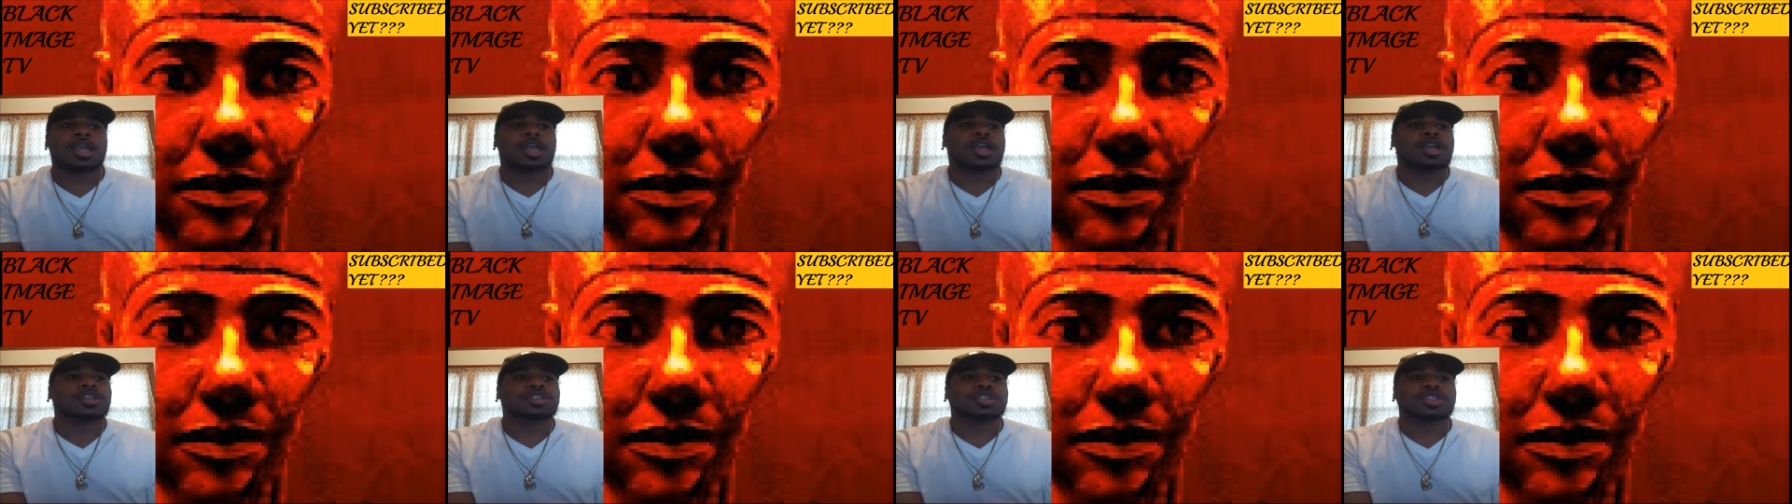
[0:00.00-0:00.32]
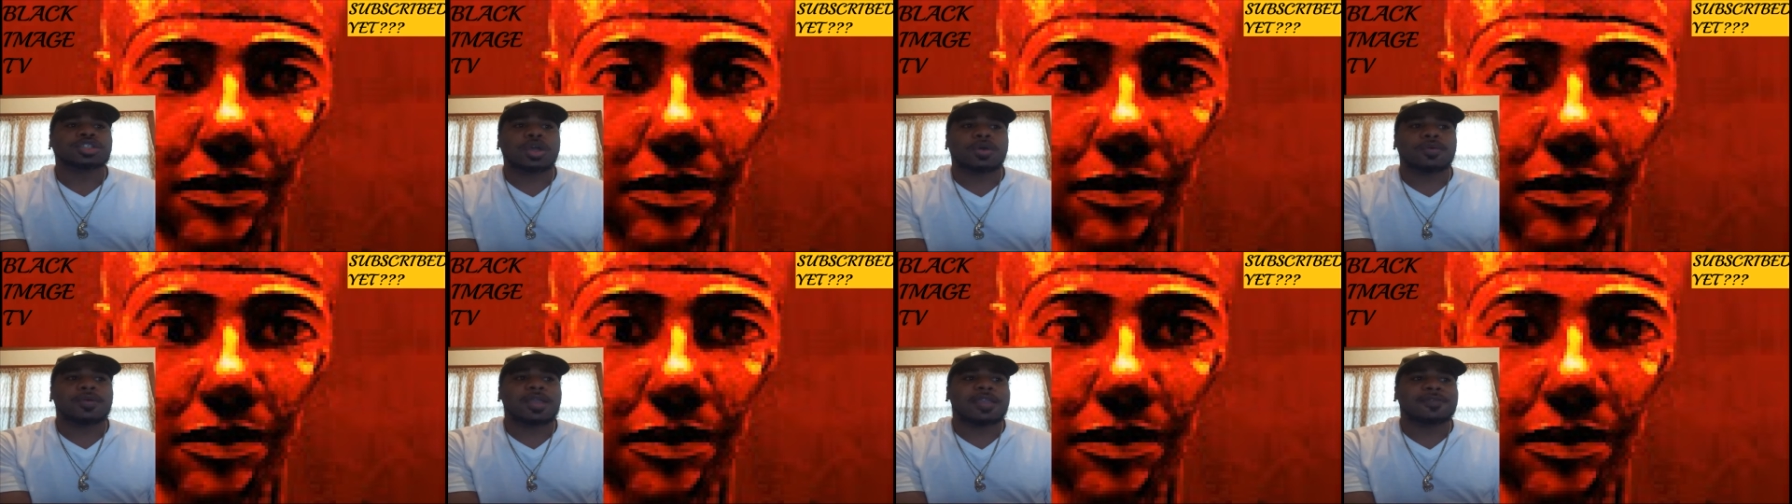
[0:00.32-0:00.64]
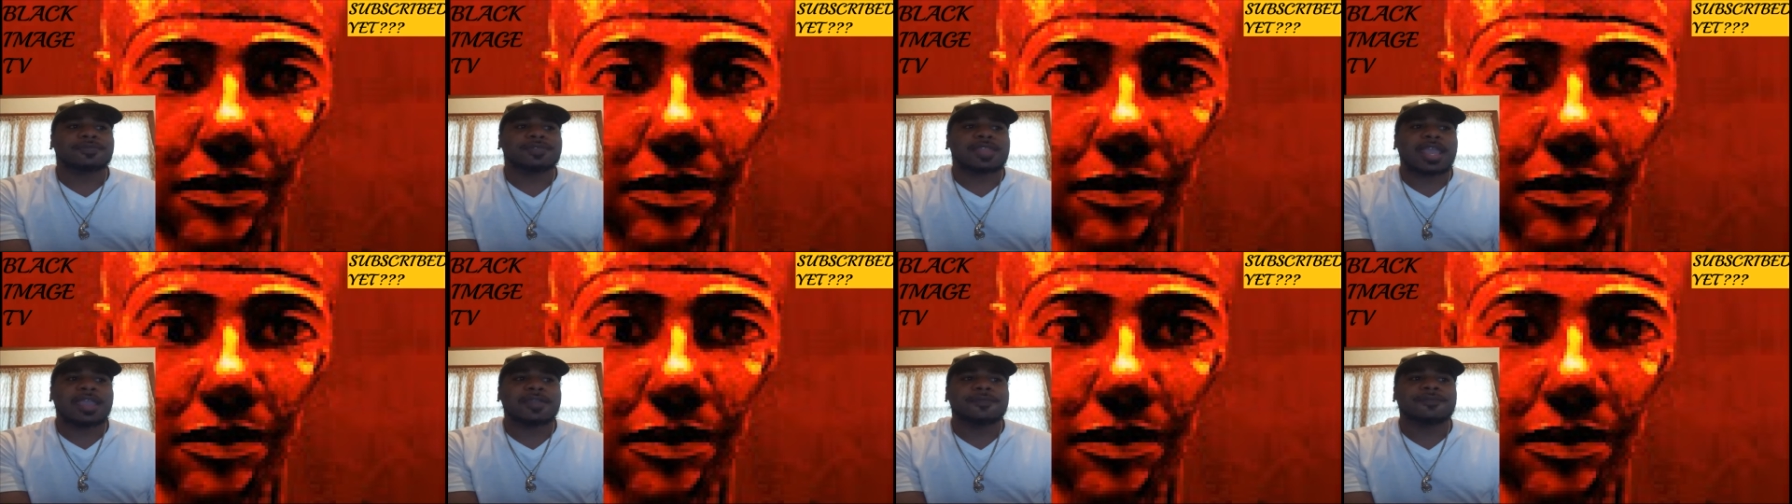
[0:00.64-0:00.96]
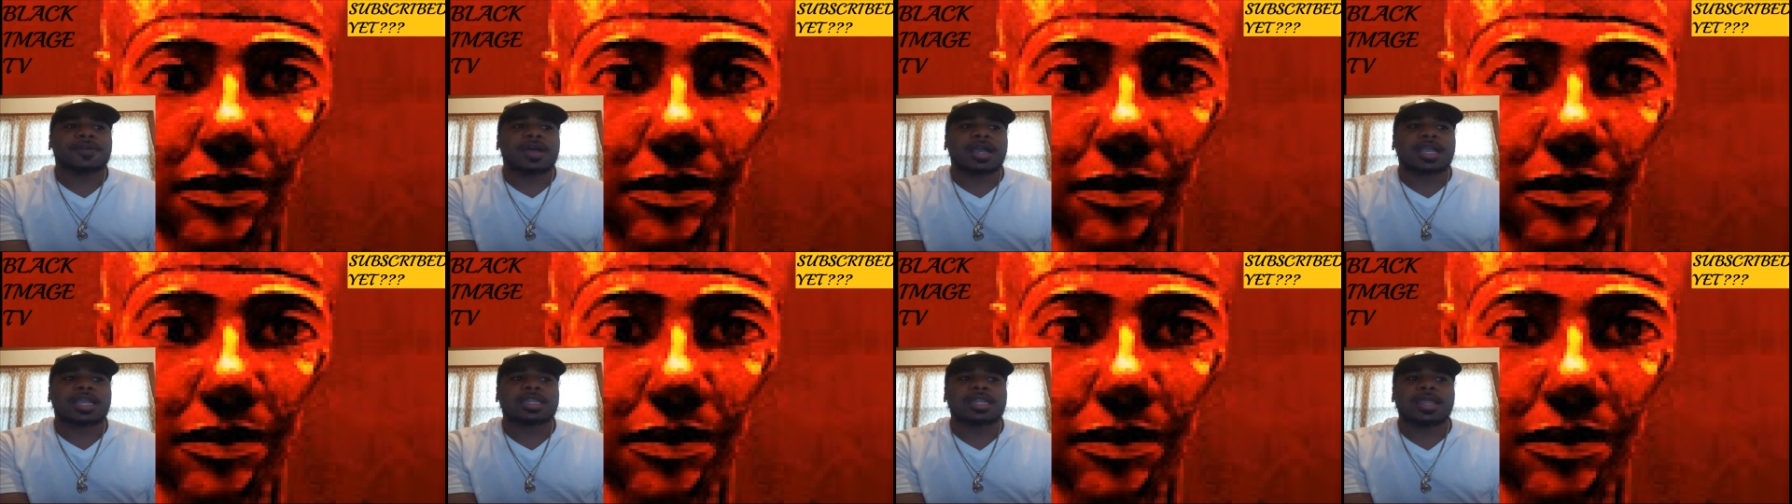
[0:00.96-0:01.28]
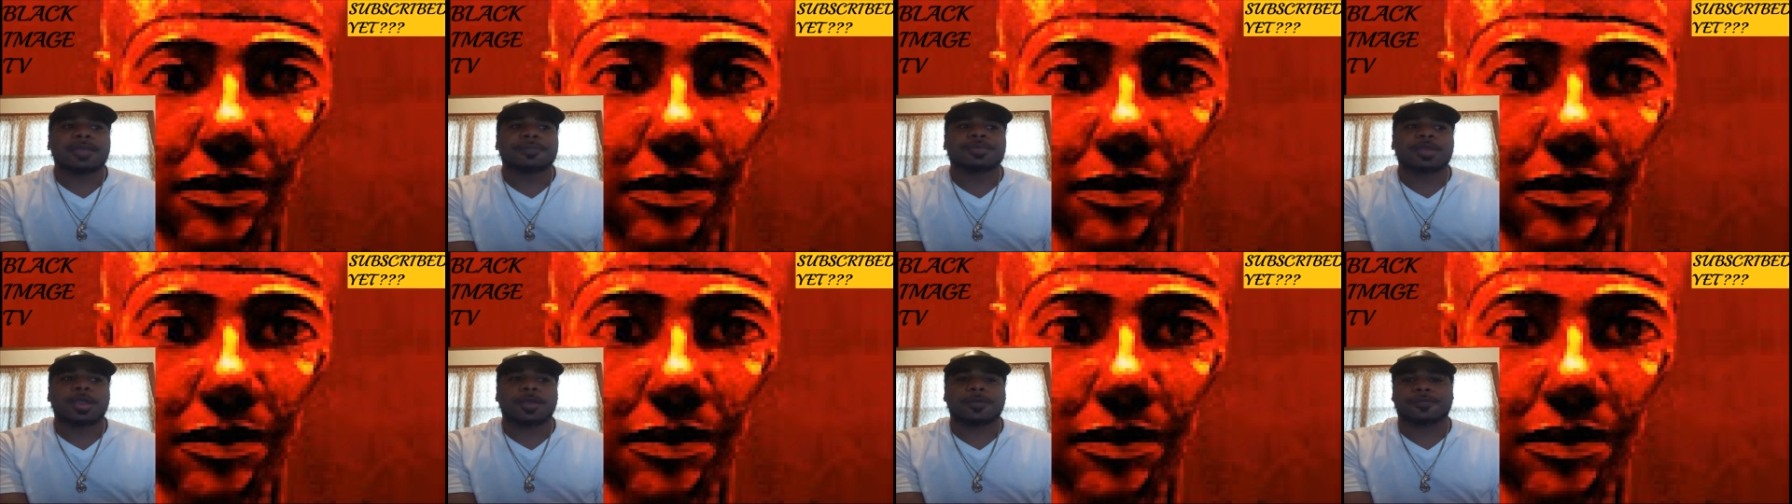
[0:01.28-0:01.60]
So if they fucking
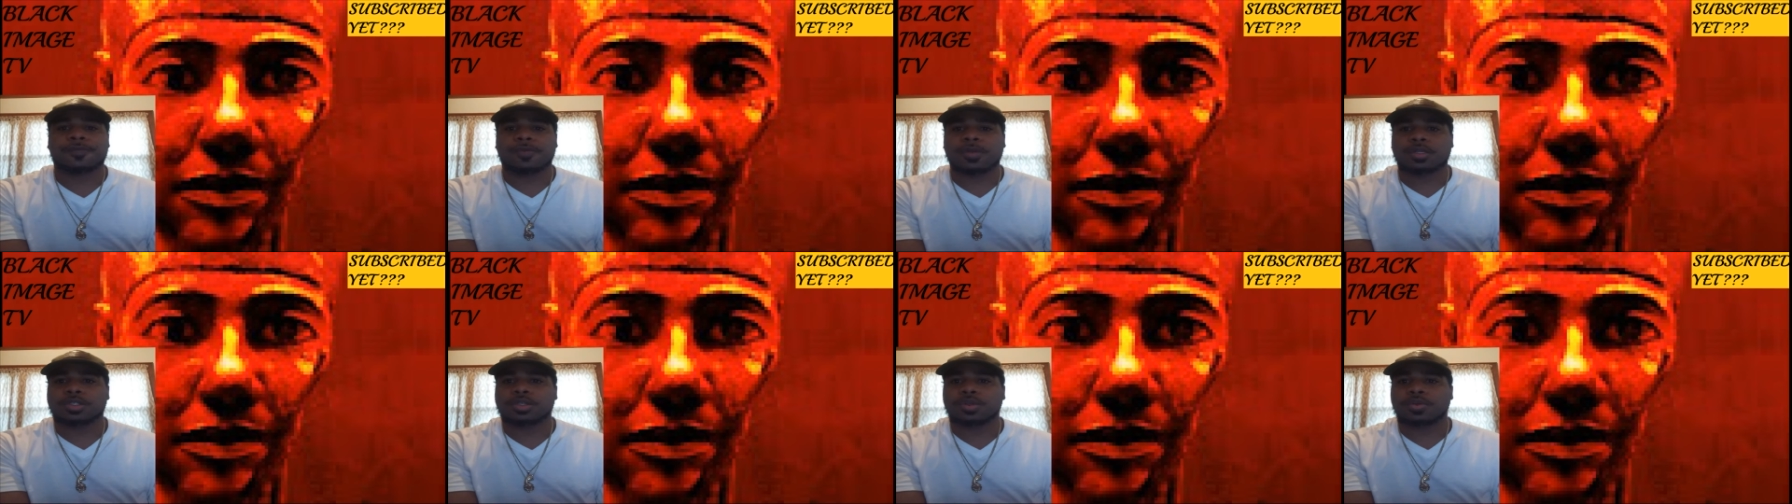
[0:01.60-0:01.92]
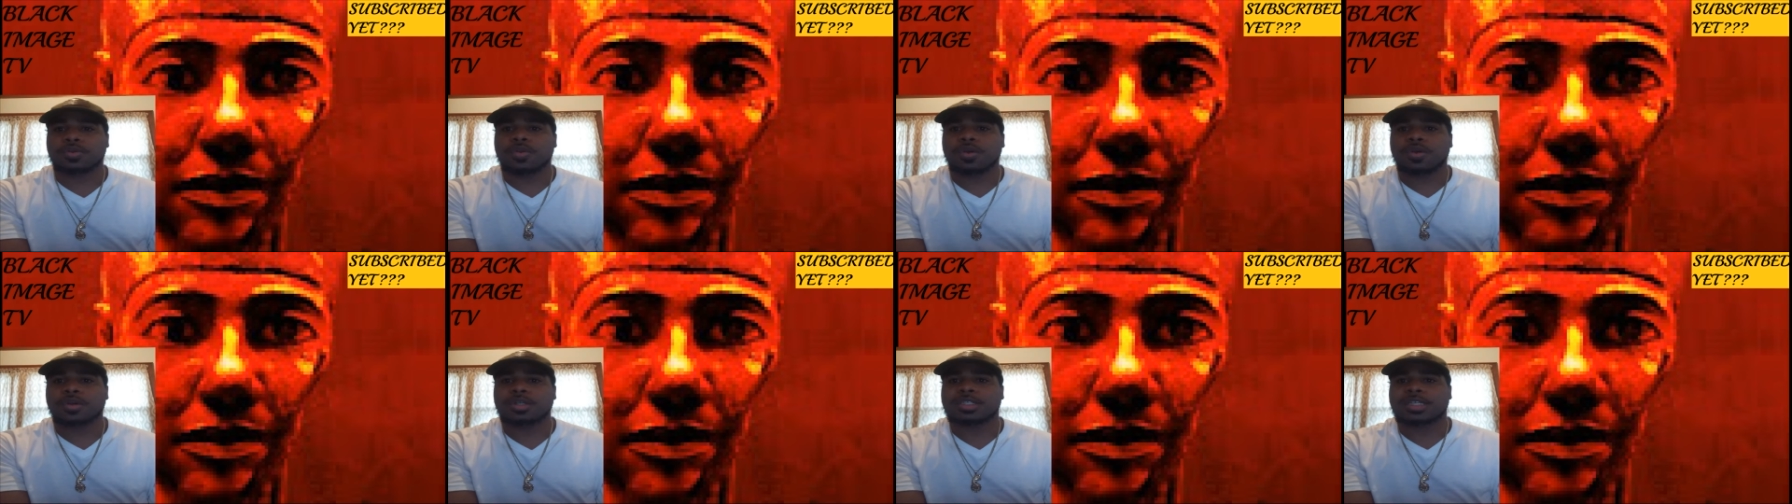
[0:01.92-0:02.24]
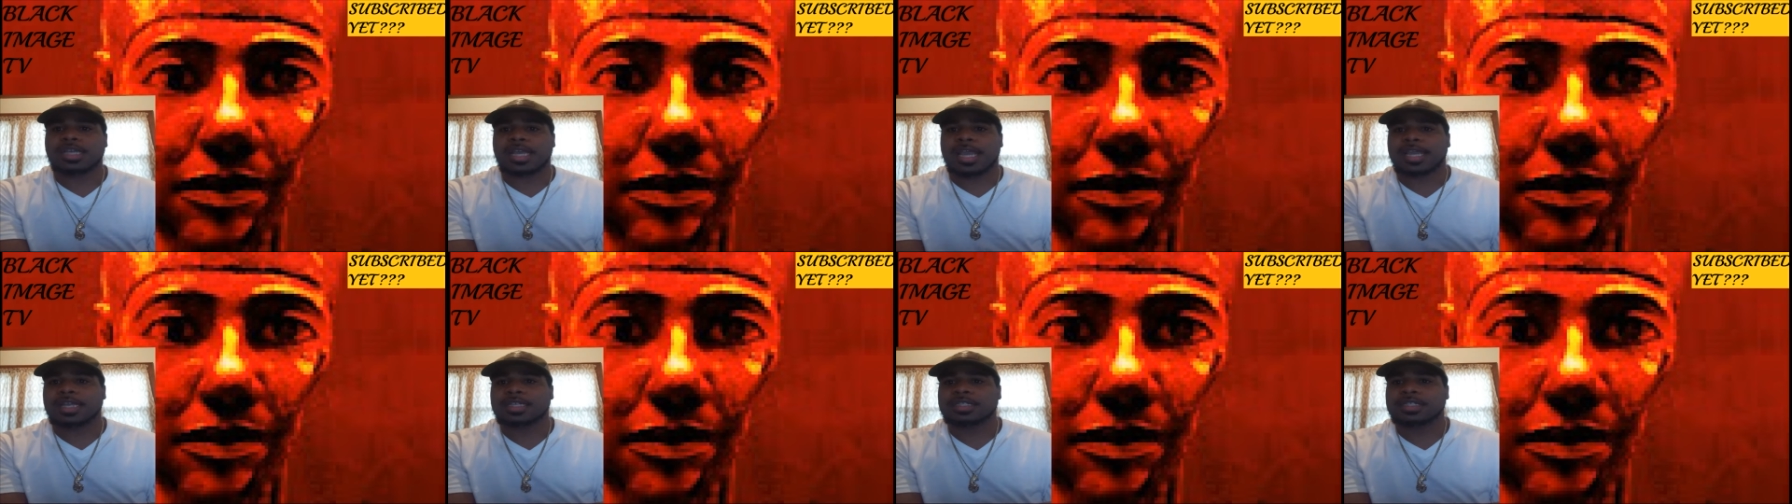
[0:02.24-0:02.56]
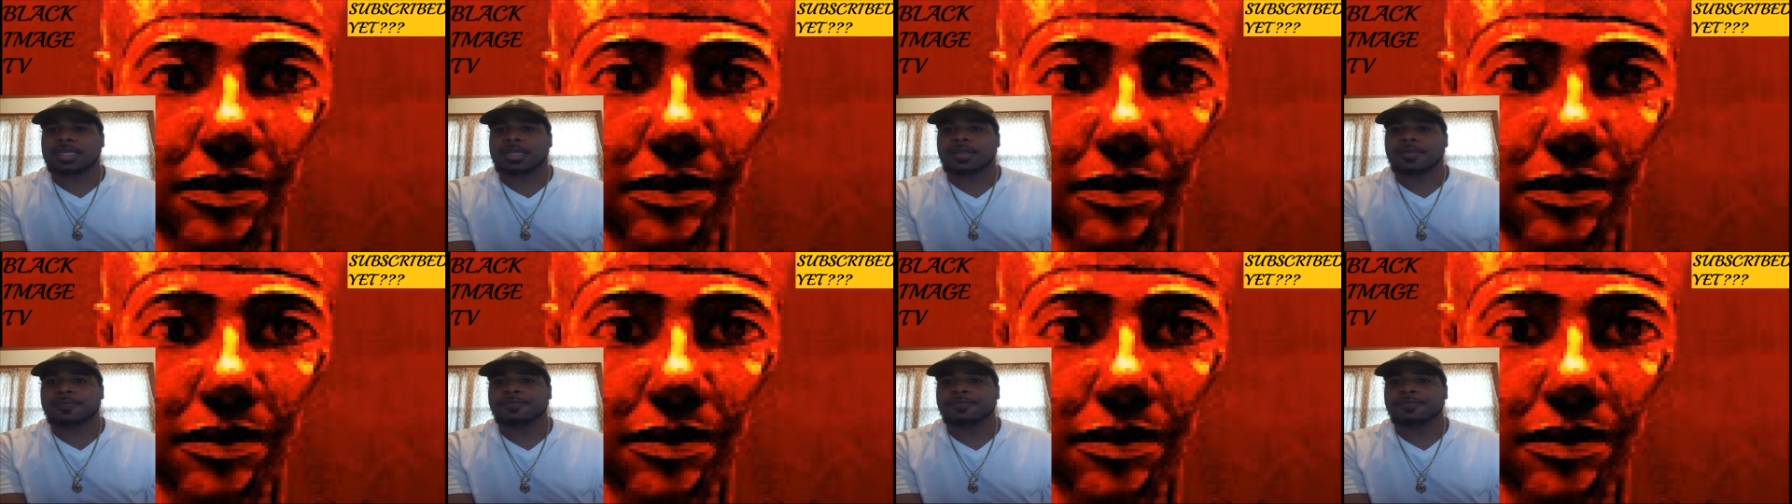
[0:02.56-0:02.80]
up your frontal cortex,